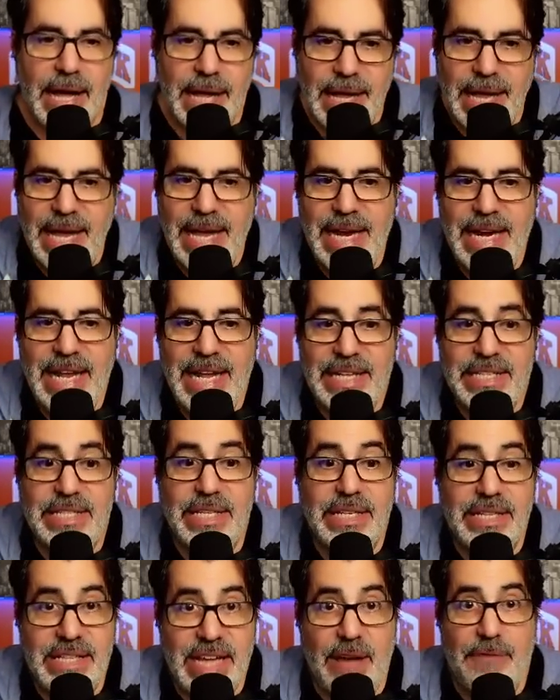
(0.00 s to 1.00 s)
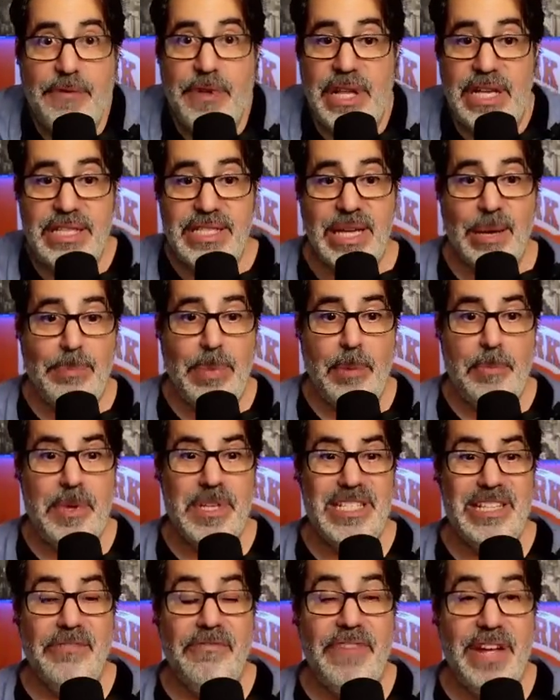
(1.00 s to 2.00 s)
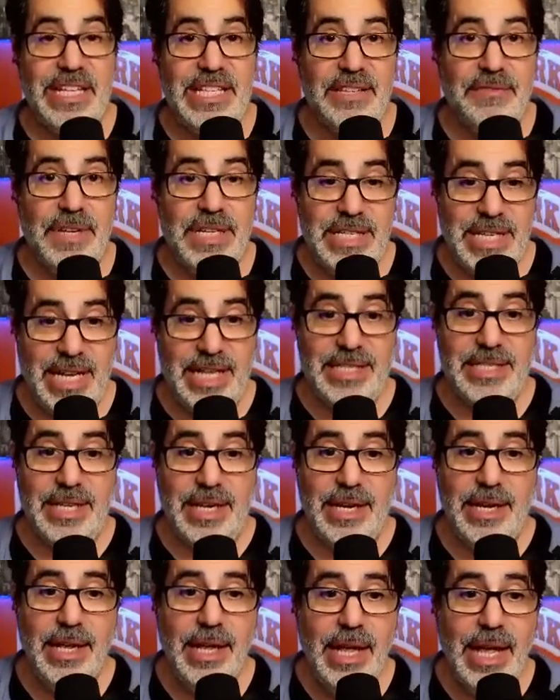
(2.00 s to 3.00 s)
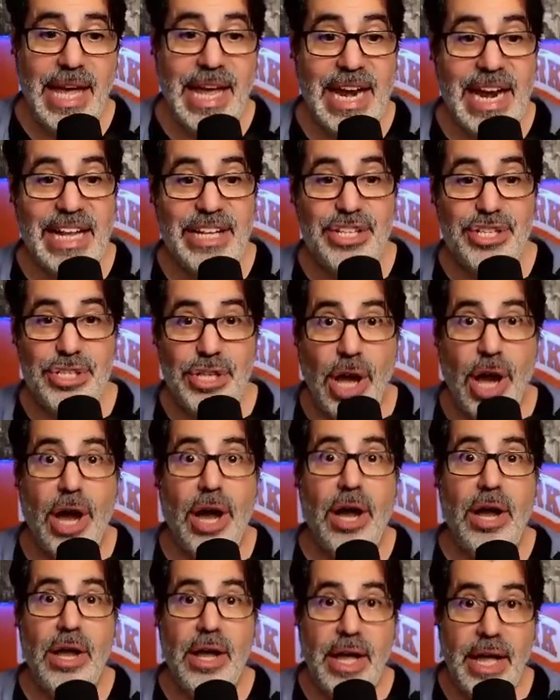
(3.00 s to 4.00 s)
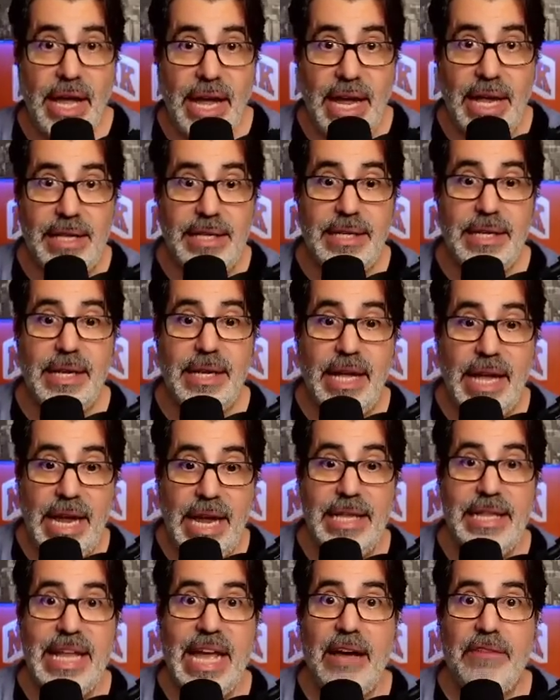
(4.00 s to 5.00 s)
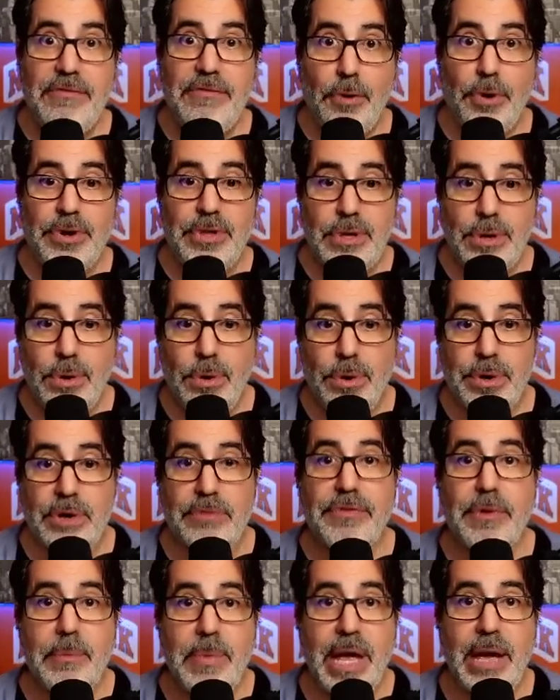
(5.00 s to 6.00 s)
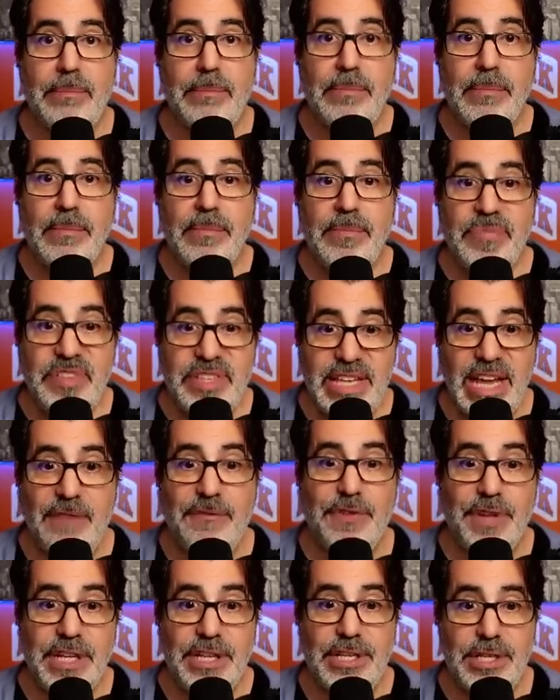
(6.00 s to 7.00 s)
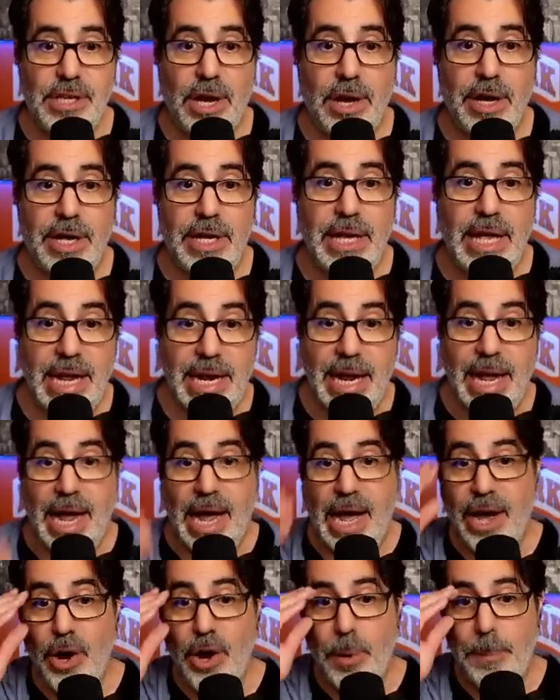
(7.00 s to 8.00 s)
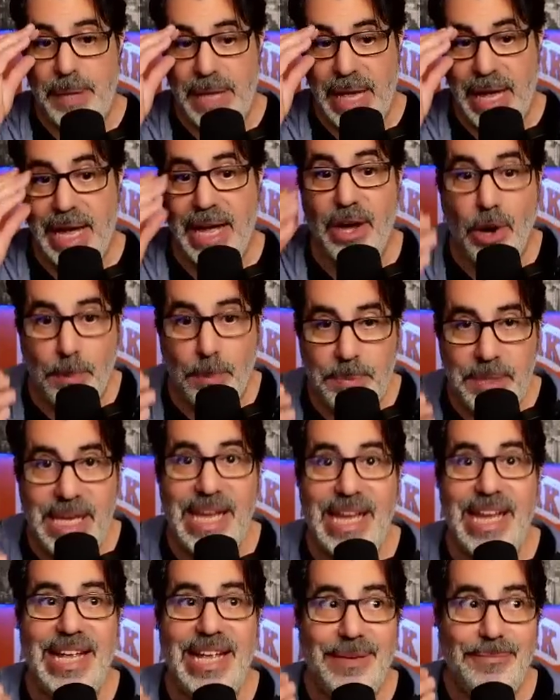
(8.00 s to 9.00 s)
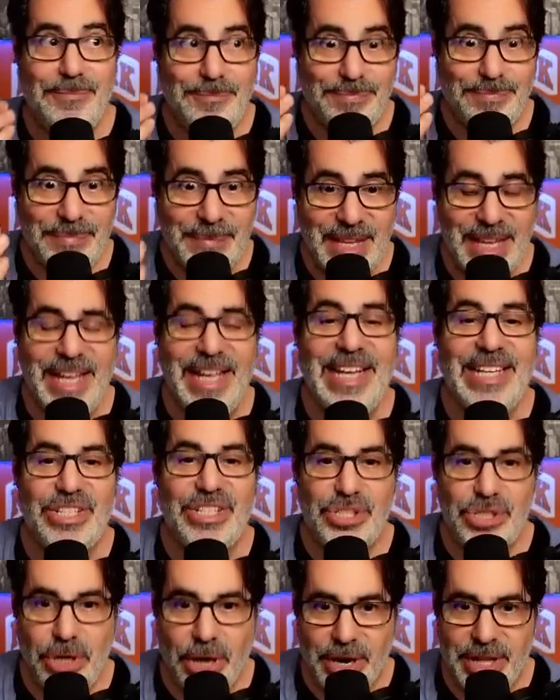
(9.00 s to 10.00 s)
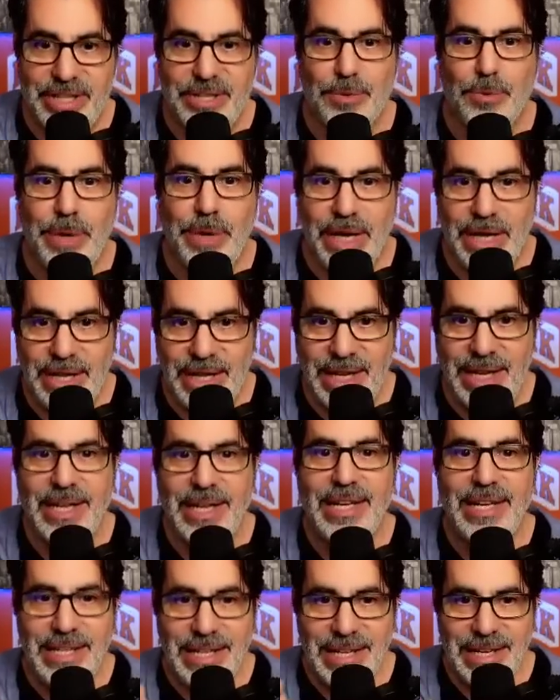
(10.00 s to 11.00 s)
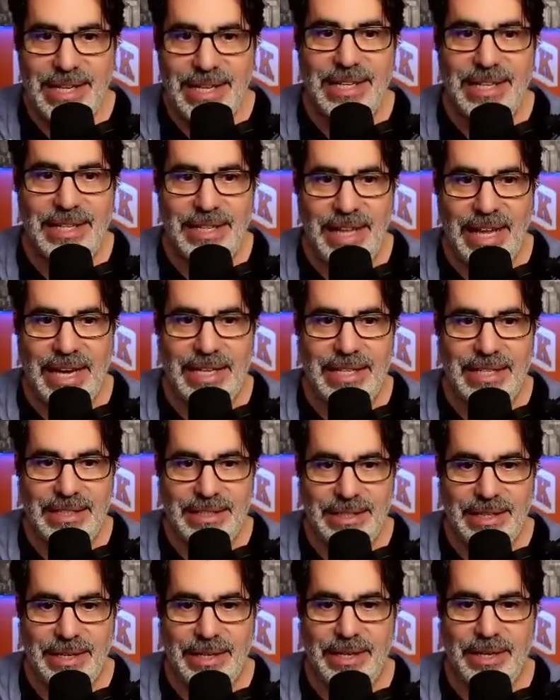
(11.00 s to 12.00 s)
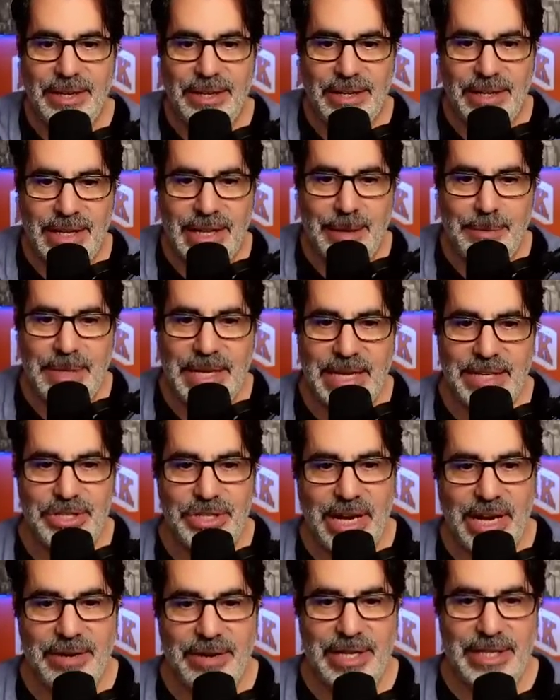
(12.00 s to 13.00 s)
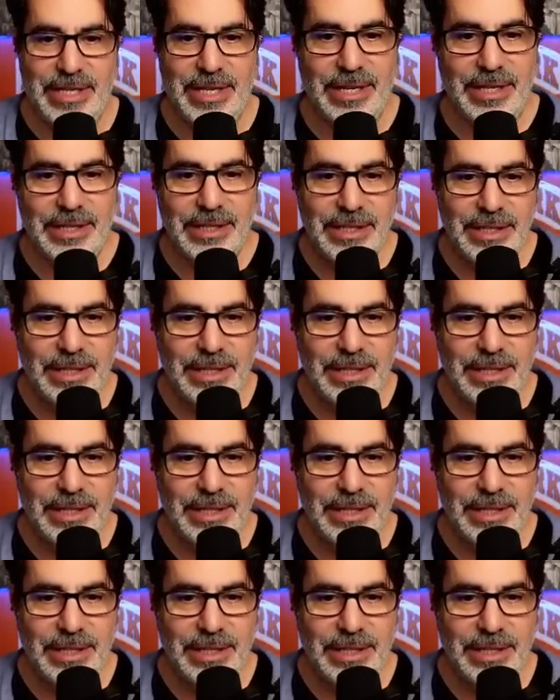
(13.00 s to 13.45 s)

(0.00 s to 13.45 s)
He needs to definitely step up his defensive intensity. And I saw it in that fourth quarter from him. Definitely saw it. And I hope he's starting to really click. Larry, oh, look at that nice shot right there.